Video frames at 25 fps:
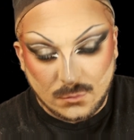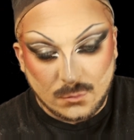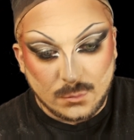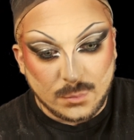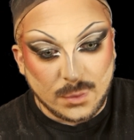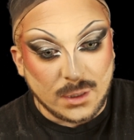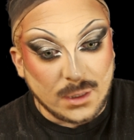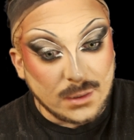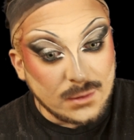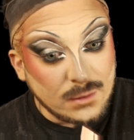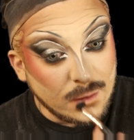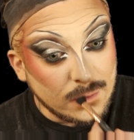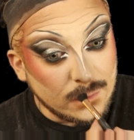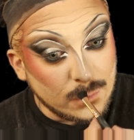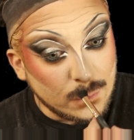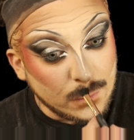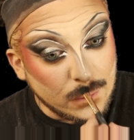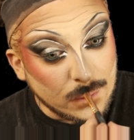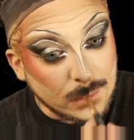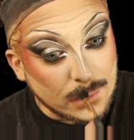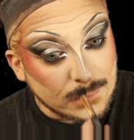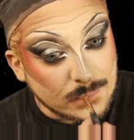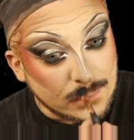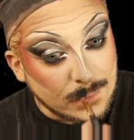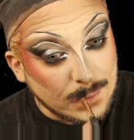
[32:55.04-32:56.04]
but it does
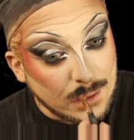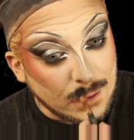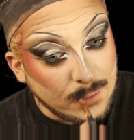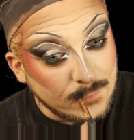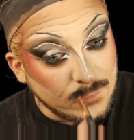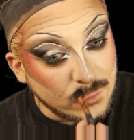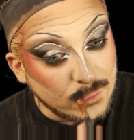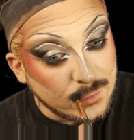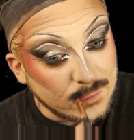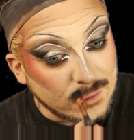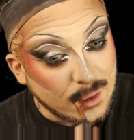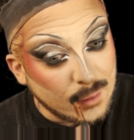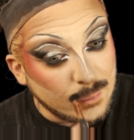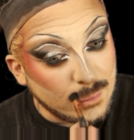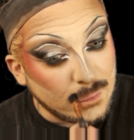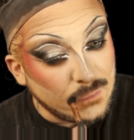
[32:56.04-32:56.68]
work because I have used that